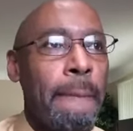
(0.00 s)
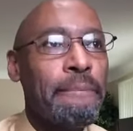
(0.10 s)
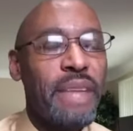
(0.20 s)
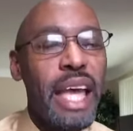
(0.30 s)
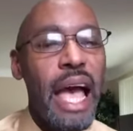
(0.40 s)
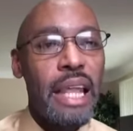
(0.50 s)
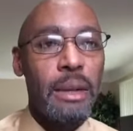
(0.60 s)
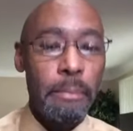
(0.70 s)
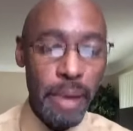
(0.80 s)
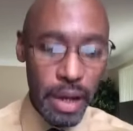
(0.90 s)
They had the
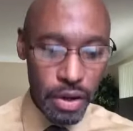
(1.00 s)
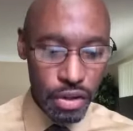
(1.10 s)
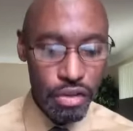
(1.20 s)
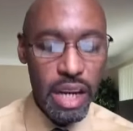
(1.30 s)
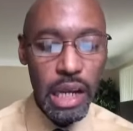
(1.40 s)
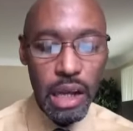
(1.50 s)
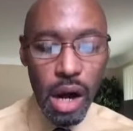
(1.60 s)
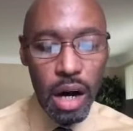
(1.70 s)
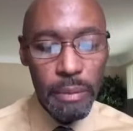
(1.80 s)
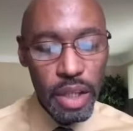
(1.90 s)
better trained
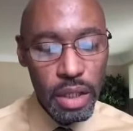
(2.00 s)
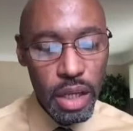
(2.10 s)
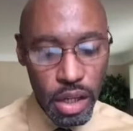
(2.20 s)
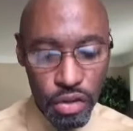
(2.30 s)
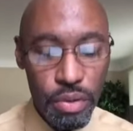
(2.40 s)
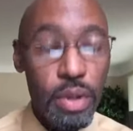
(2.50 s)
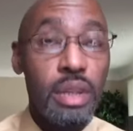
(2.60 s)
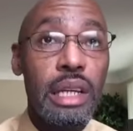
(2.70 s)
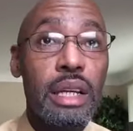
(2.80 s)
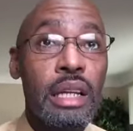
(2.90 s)
army. Israel
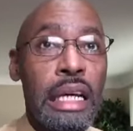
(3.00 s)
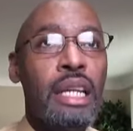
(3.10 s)
did.